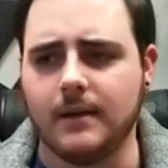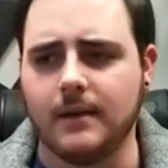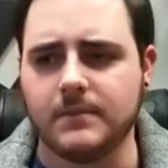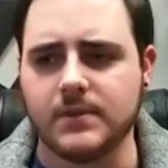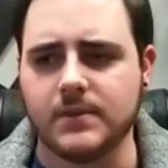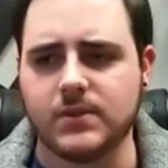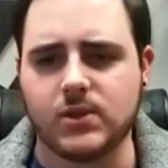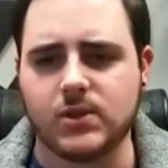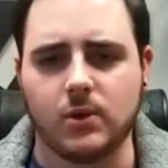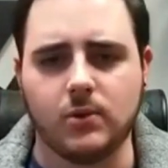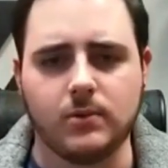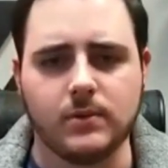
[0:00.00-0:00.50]

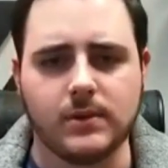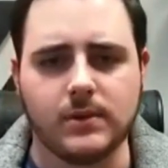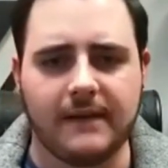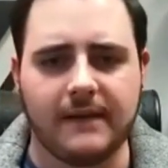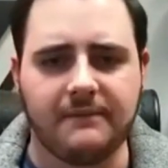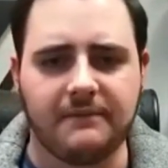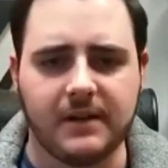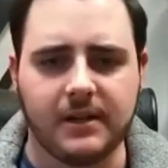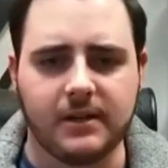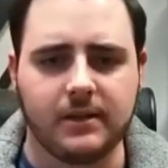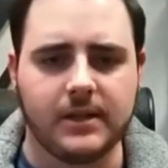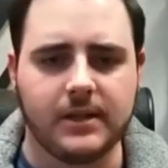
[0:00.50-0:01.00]
So
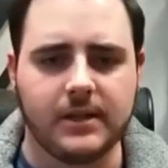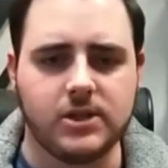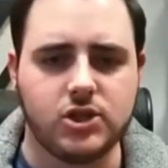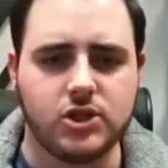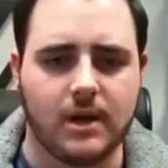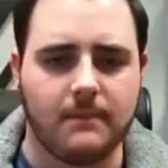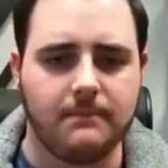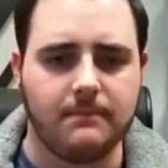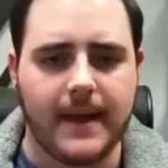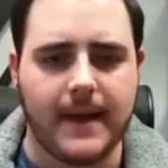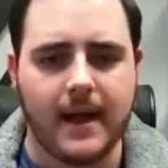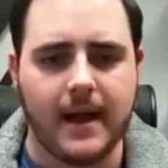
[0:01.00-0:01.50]
definitely
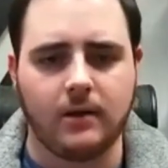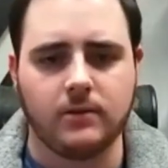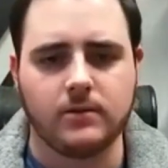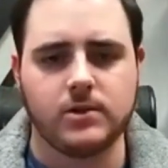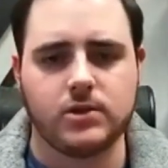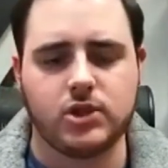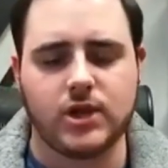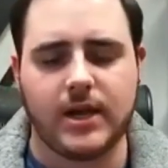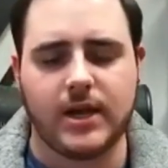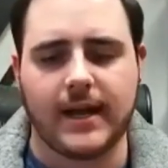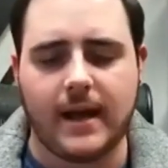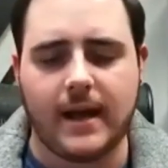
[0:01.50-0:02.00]
jump out,
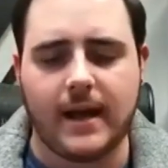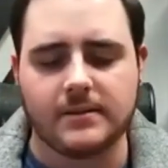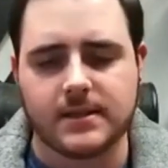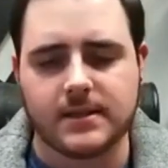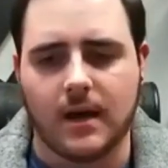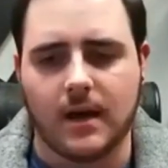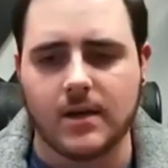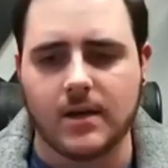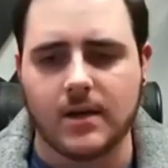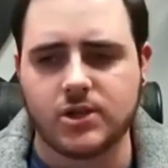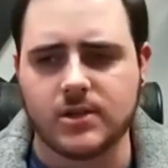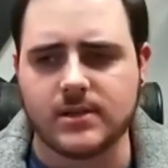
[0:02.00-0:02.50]
check out
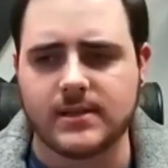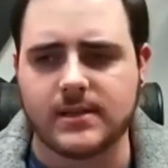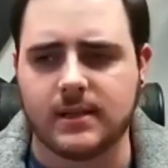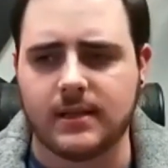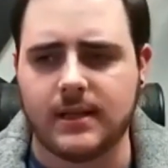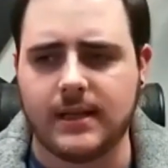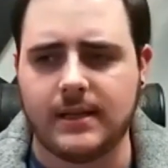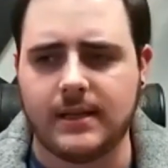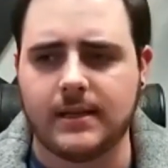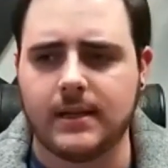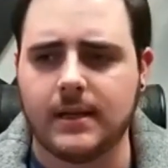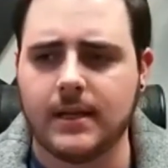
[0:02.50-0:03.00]
Sascha's
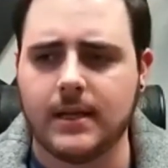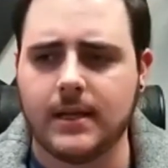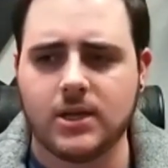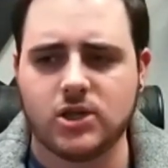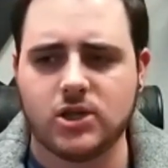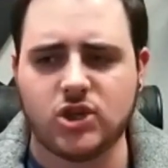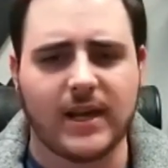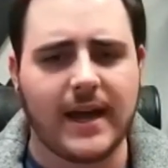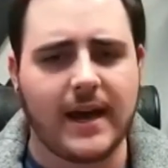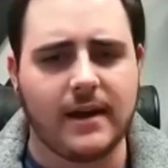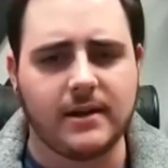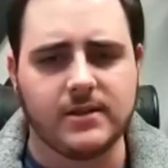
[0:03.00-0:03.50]
link,
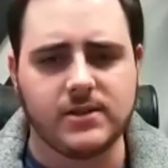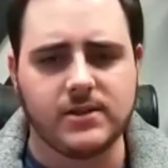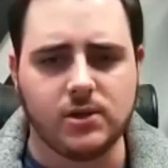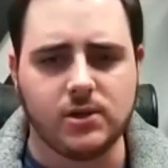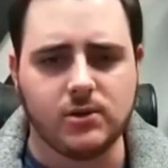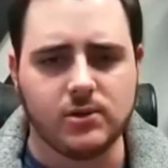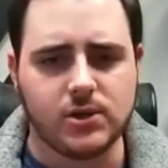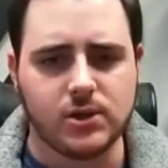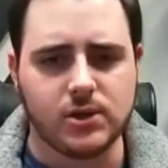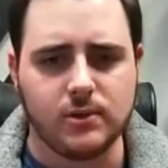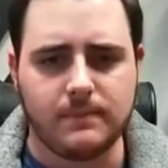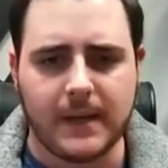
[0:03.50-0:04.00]
check out his
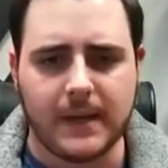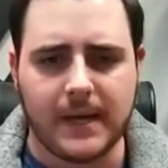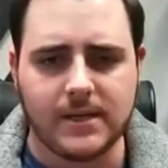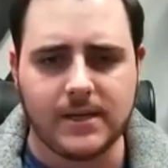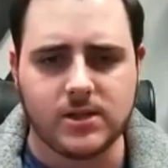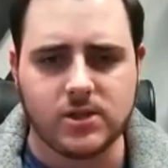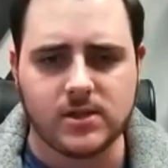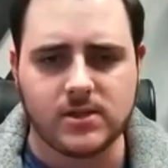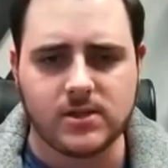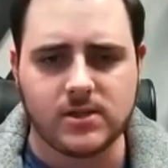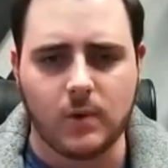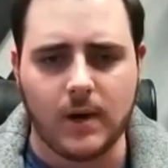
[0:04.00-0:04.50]
YouTube
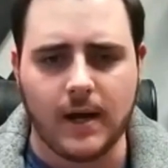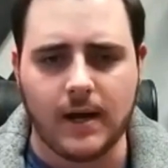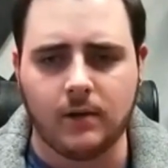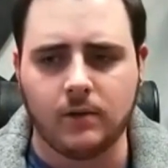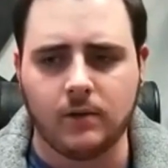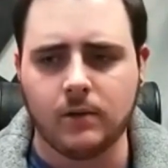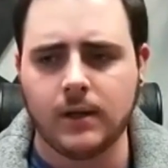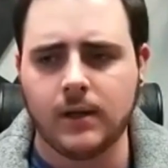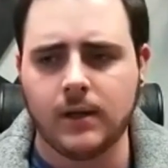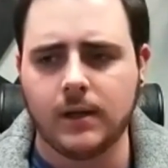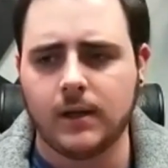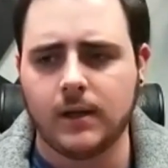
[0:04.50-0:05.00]
page as
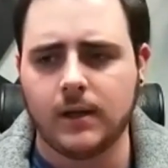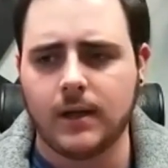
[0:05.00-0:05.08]
well.